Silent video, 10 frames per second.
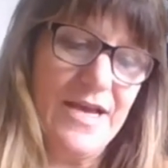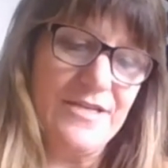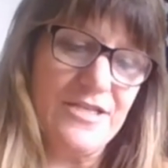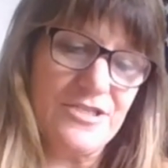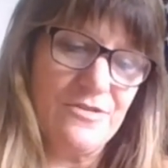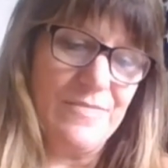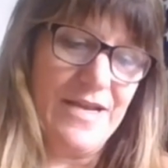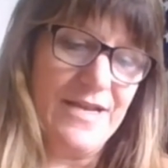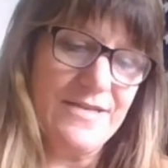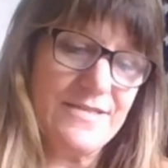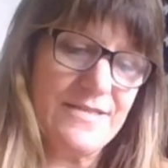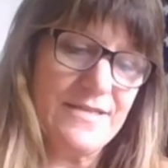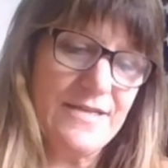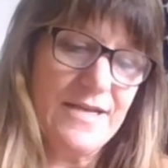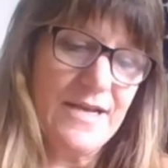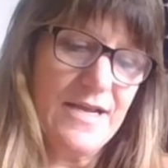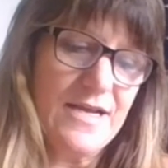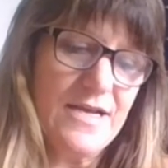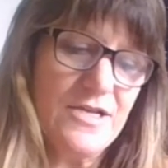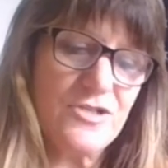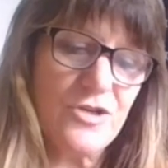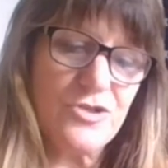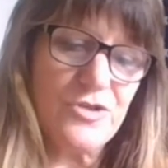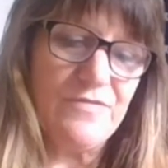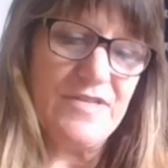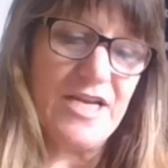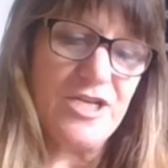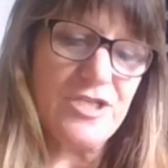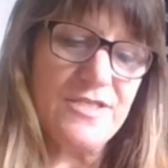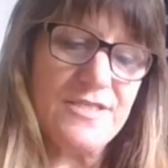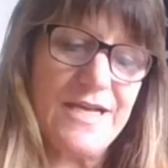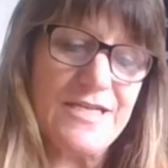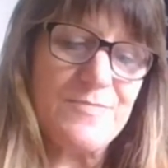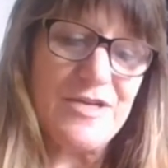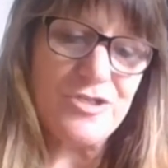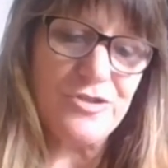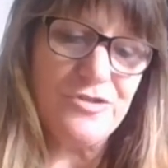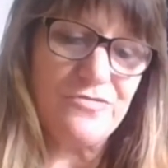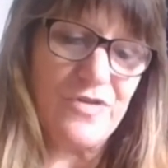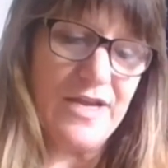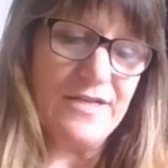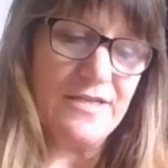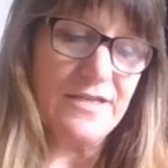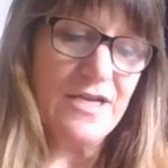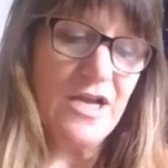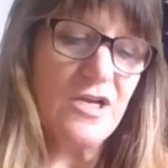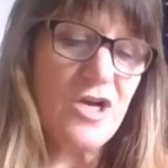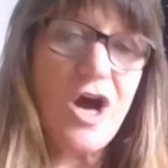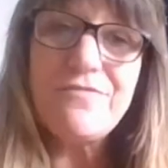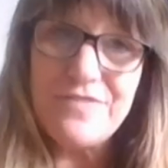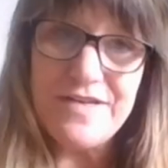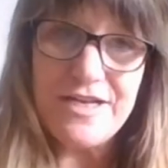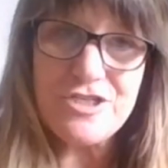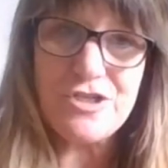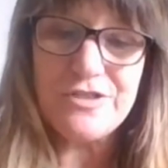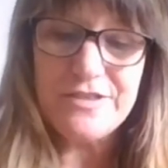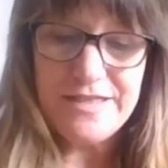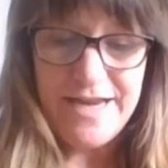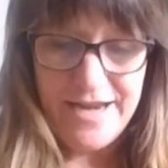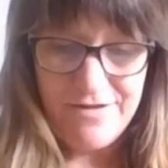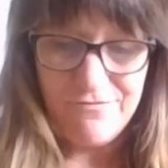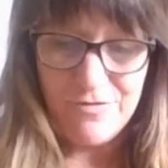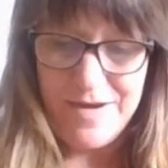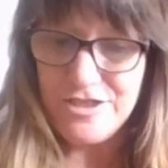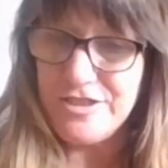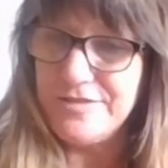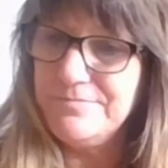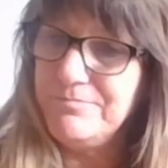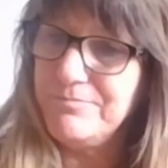Additional meanings: social invitations, a special new friend, confidential information.